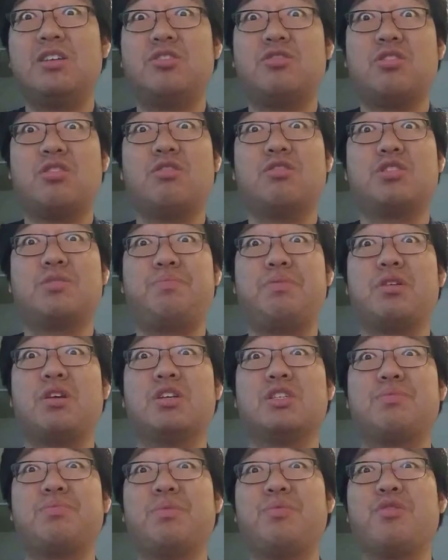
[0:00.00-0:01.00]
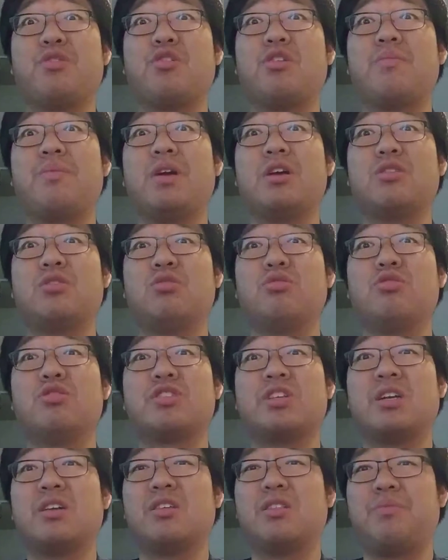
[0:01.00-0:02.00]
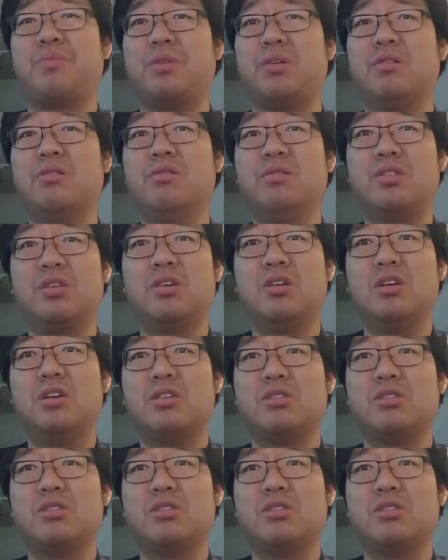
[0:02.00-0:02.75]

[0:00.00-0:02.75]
Striker Sparkers from your graveyard to your side of the field.